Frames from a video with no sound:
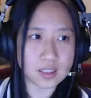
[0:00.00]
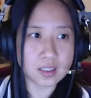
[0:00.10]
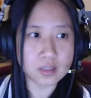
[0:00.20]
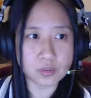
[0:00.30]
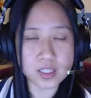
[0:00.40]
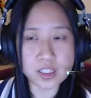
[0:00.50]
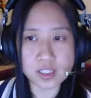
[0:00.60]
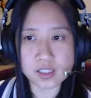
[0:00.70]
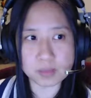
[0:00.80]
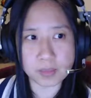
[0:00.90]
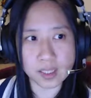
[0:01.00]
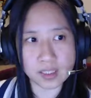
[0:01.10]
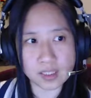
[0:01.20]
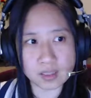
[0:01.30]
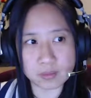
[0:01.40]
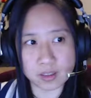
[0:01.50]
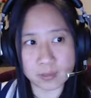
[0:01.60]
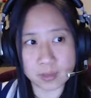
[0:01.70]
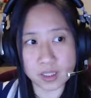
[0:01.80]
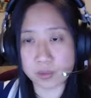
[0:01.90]
Which is mainly
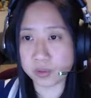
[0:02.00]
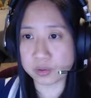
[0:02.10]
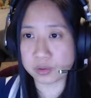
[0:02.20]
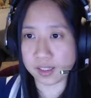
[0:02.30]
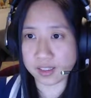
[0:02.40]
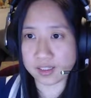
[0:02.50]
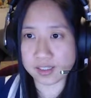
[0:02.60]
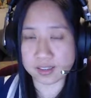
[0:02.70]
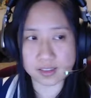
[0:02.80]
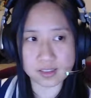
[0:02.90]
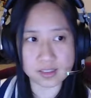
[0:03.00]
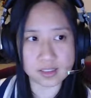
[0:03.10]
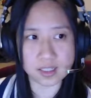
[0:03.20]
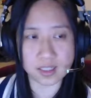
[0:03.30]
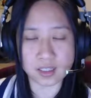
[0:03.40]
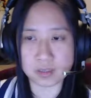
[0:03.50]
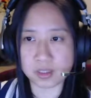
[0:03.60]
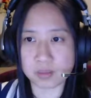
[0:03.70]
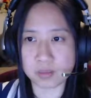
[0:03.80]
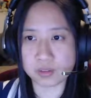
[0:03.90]
being able to link sentences and being
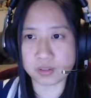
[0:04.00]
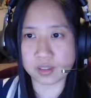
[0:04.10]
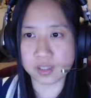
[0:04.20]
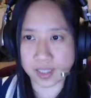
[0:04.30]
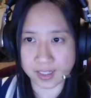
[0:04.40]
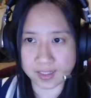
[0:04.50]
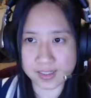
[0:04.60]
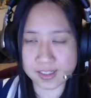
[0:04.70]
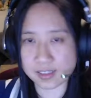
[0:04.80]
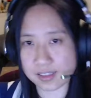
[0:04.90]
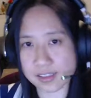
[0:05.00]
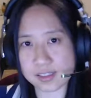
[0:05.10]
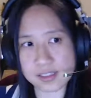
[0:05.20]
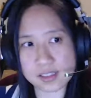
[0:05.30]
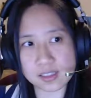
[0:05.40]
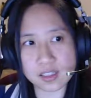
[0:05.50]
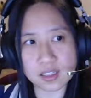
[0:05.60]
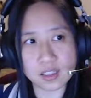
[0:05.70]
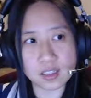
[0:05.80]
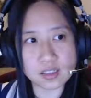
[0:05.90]
able to tag sentences.
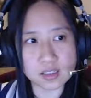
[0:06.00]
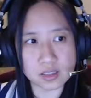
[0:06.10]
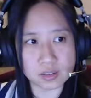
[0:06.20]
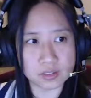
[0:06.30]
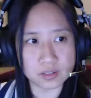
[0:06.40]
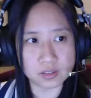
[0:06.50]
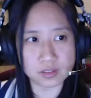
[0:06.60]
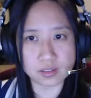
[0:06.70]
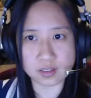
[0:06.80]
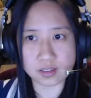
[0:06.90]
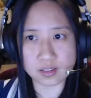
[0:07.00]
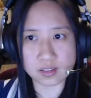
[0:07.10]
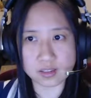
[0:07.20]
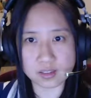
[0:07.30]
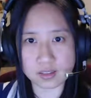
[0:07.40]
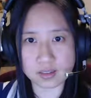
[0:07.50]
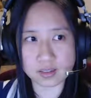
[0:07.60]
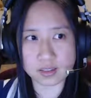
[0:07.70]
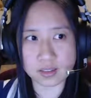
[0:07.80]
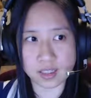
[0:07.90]
So,
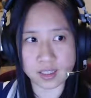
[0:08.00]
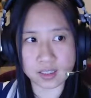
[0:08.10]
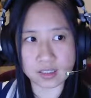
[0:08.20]
like,